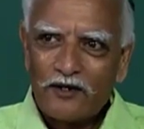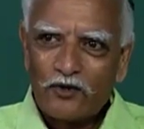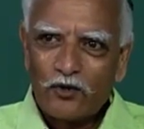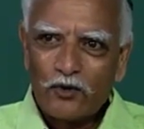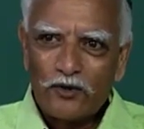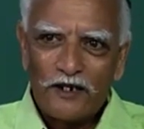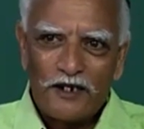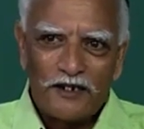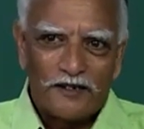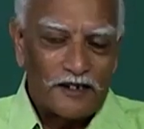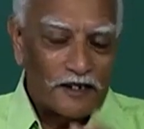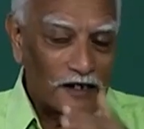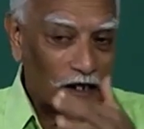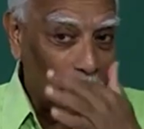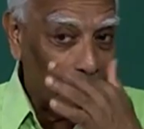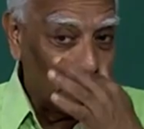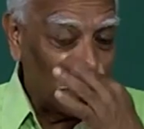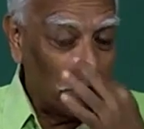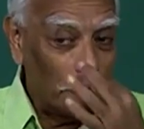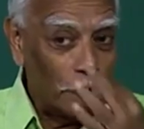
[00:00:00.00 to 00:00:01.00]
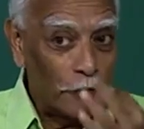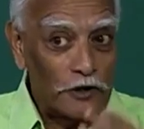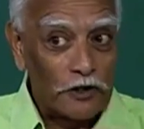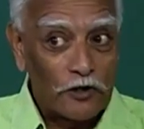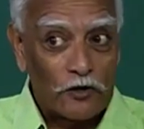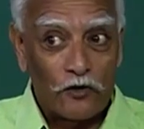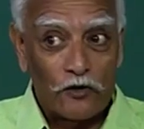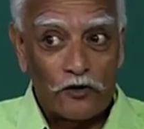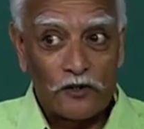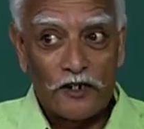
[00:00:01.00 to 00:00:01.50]
Two things that happen with
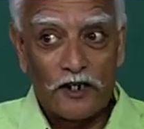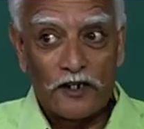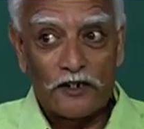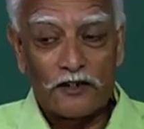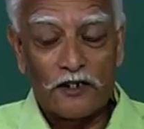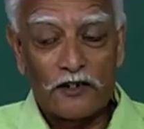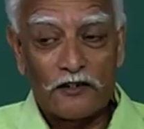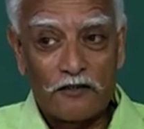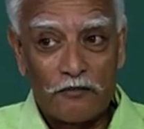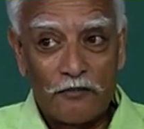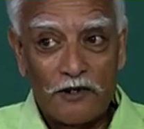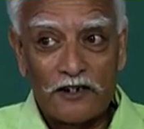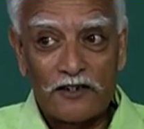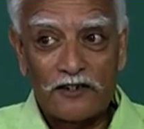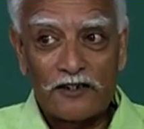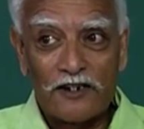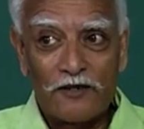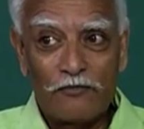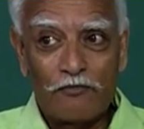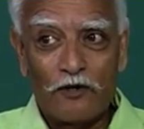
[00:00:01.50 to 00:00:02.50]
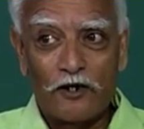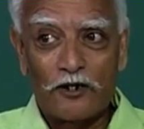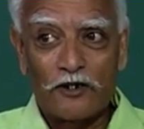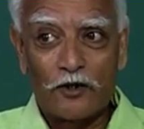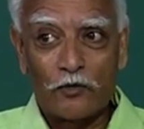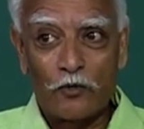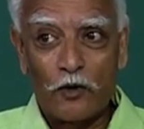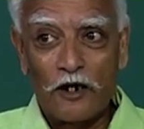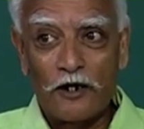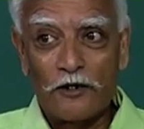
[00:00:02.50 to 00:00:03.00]
the Crusades are tremendously
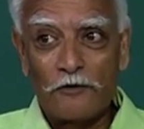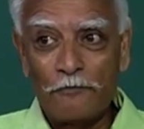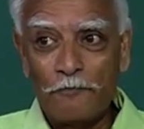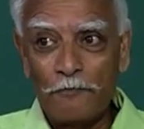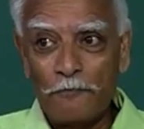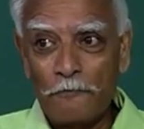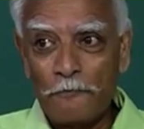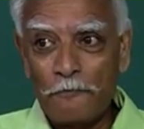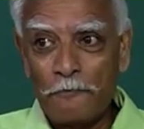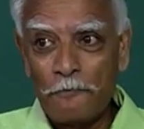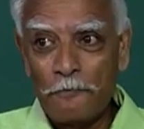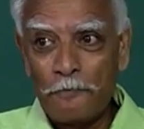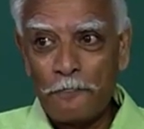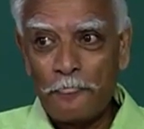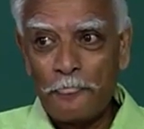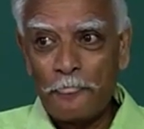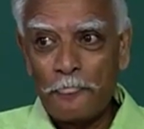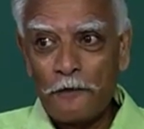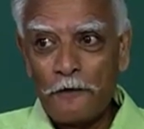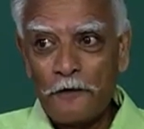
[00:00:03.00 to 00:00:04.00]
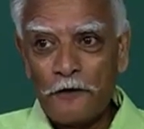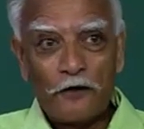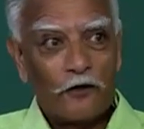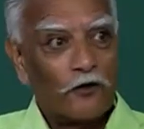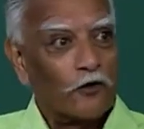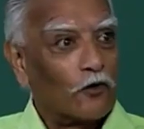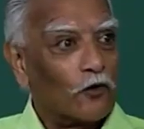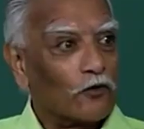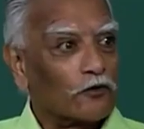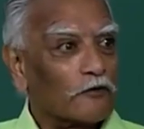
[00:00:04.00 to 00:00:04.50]
important. One,
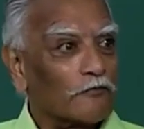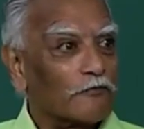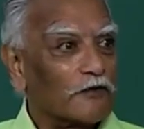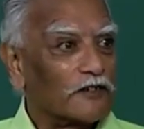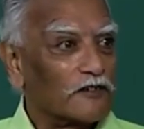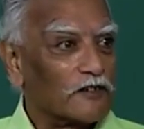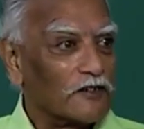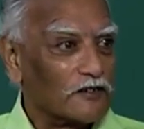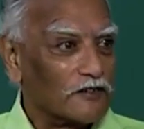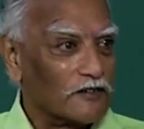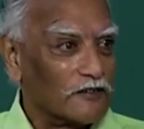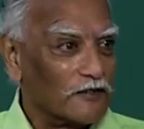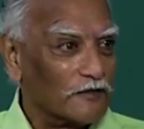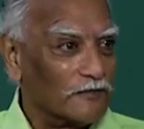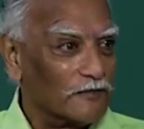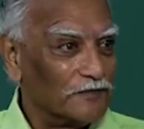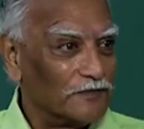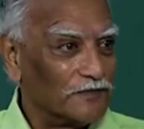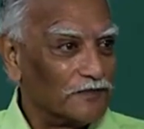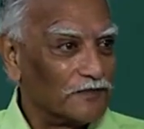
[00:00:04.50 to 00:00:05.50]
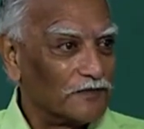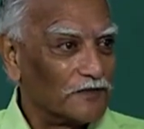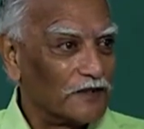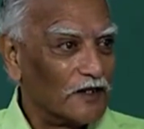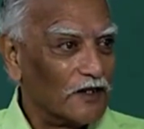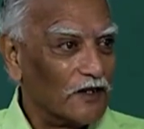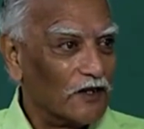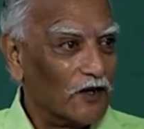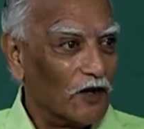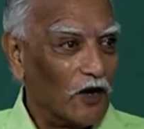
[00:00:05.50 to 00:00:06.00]
growth of business,
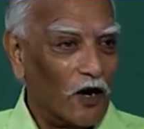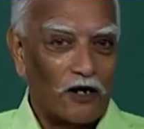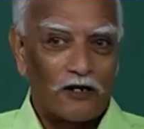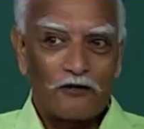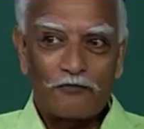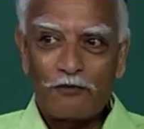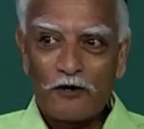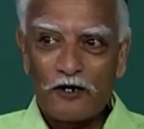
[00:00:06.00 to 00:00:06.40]
lot of